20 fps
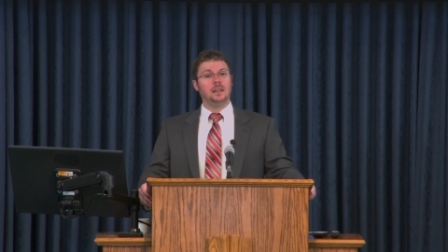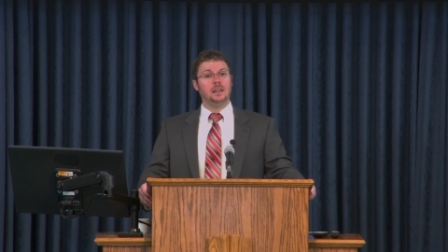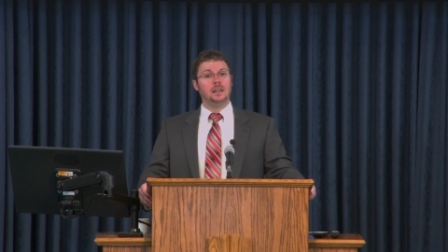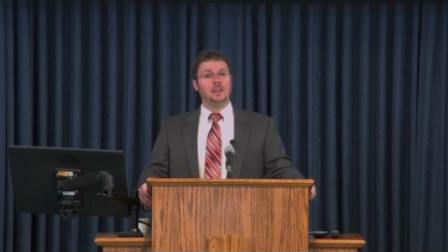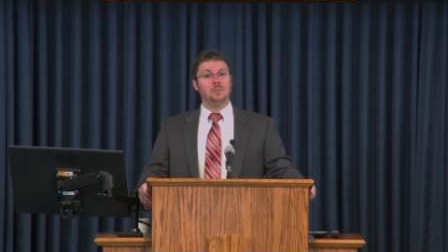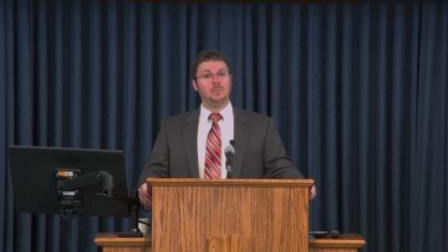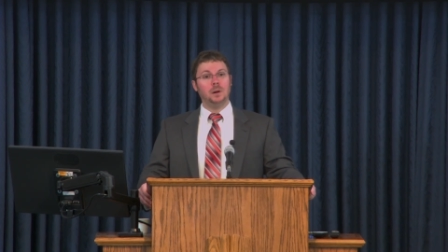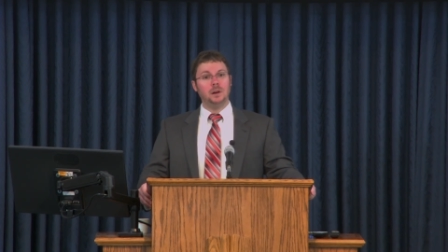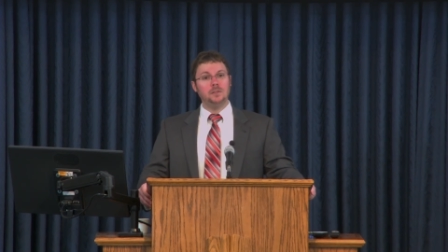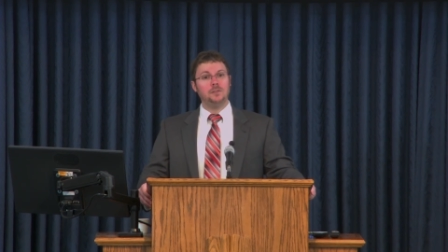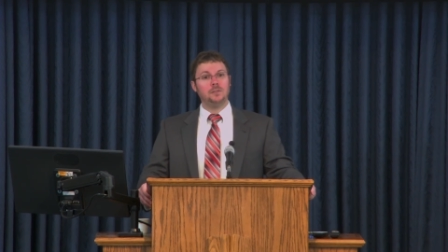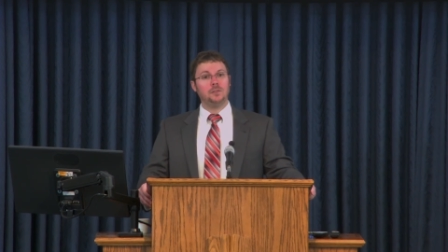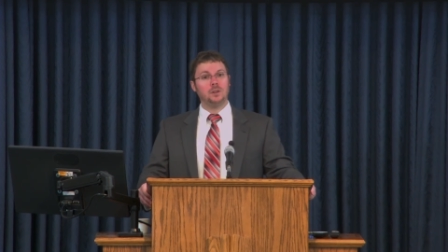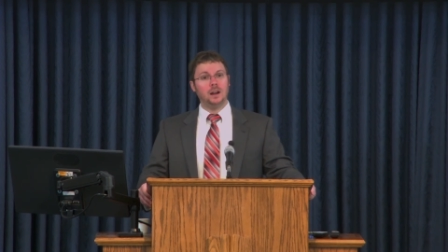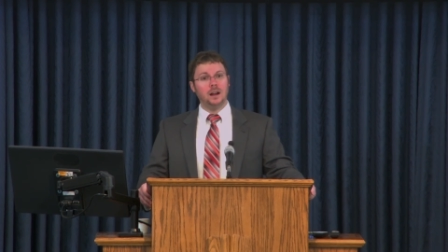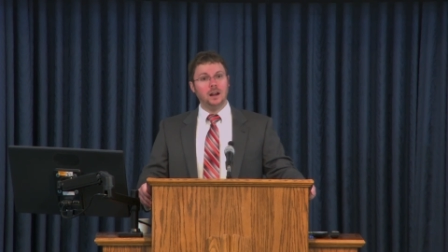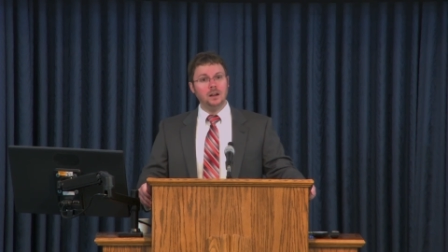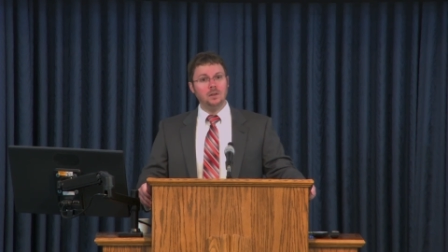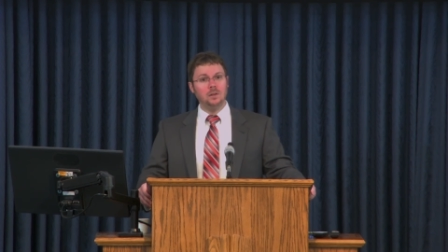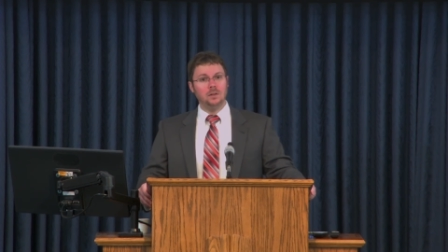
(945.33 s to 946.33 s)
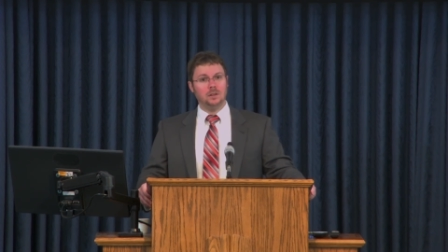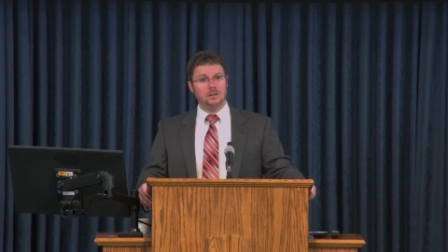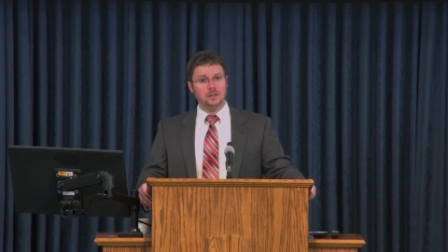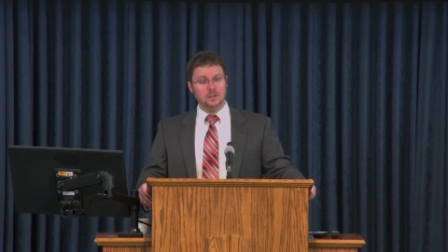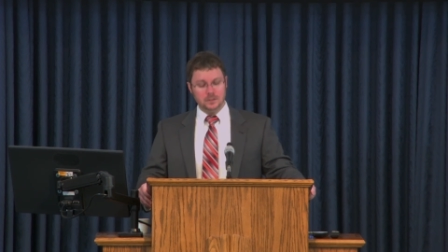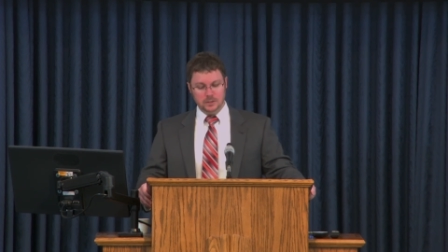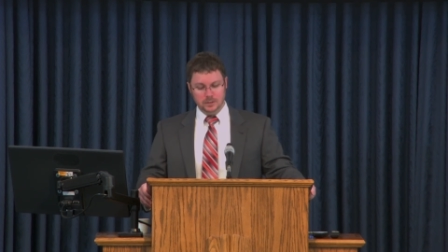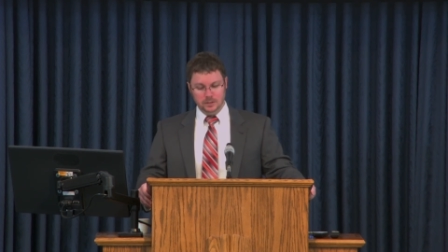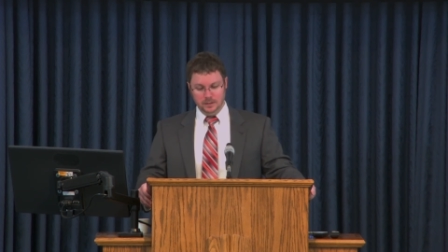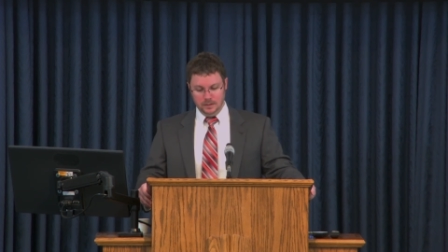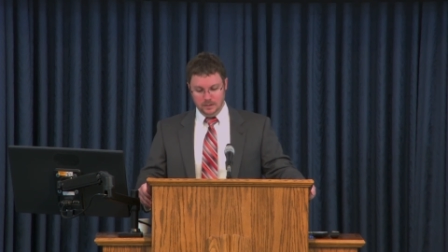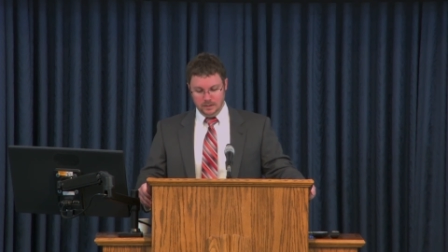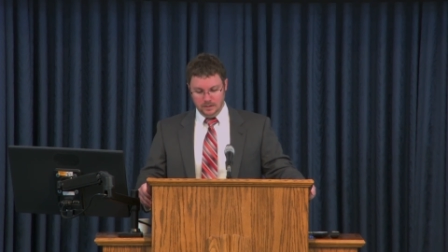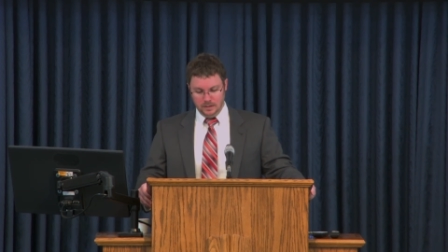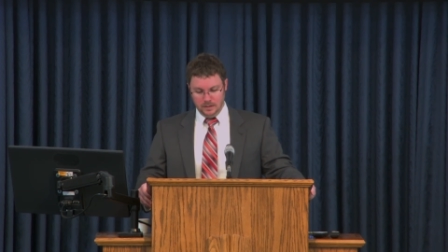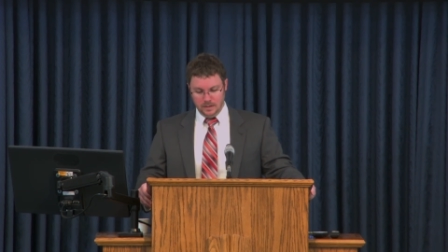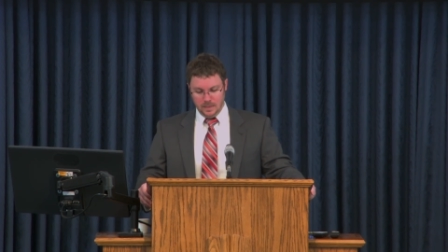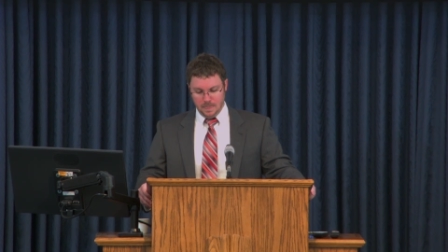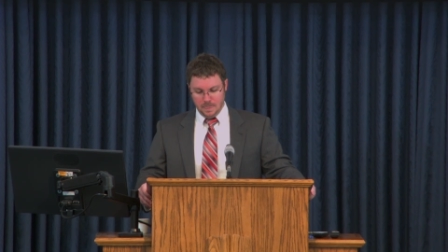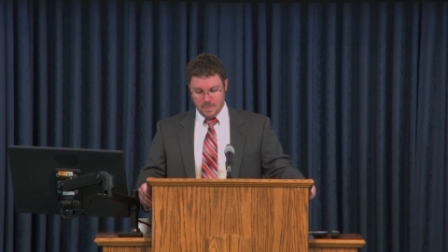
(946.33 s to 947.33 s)
but for ours.
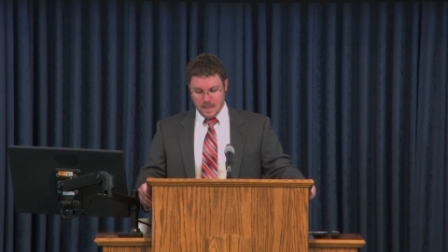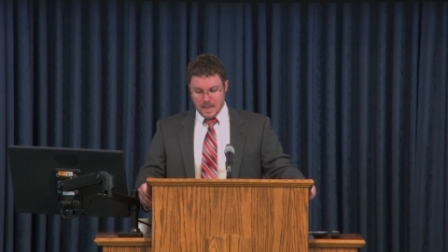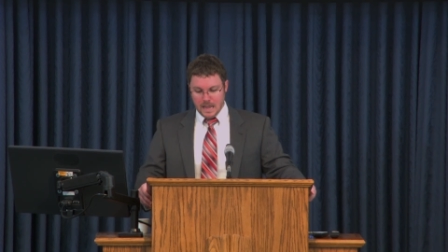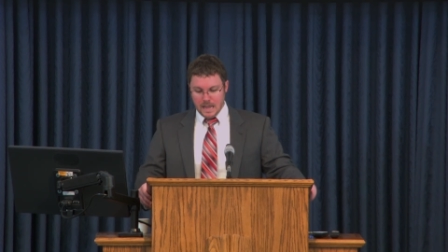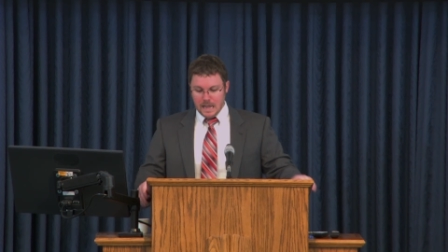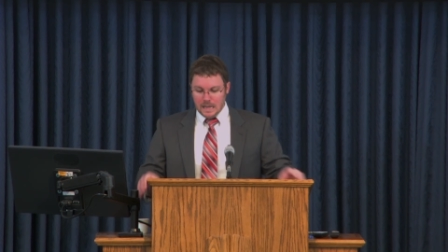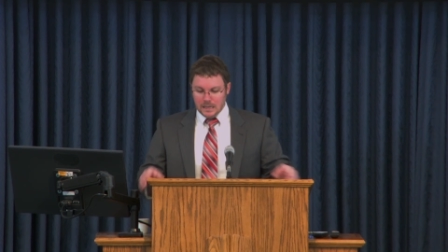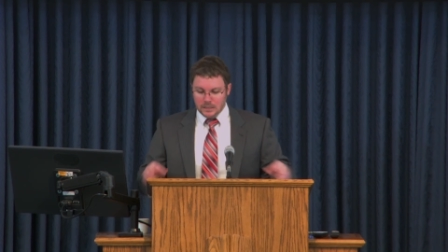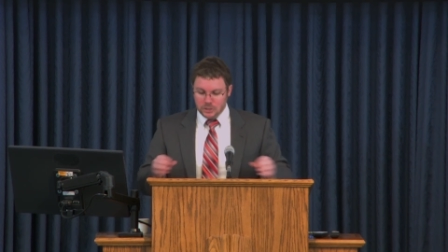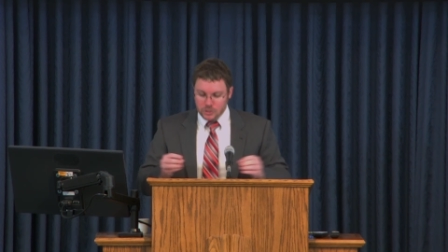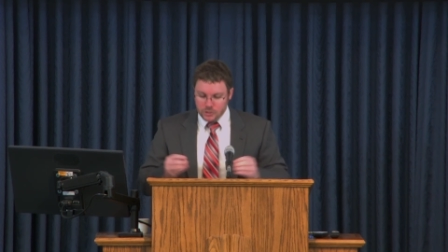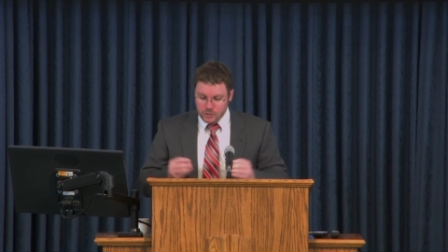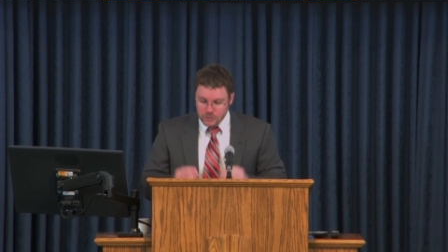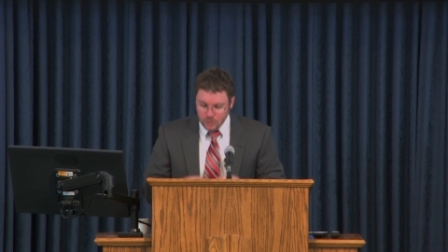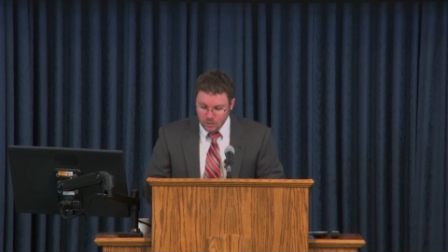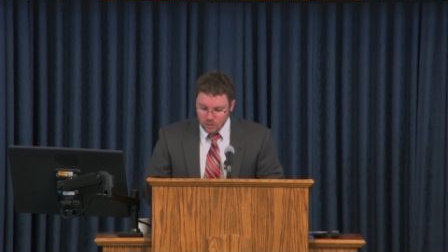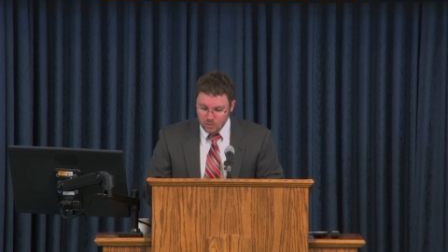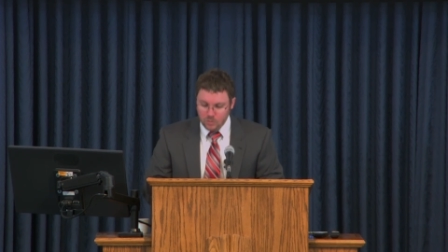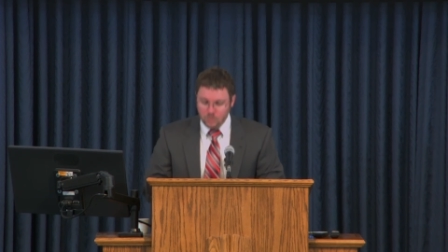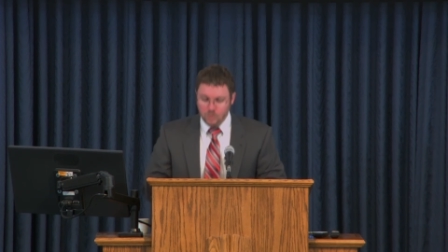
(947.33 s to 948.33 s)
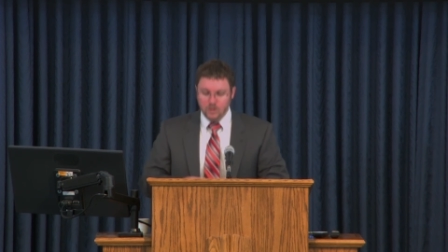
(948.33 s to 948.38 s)
And so,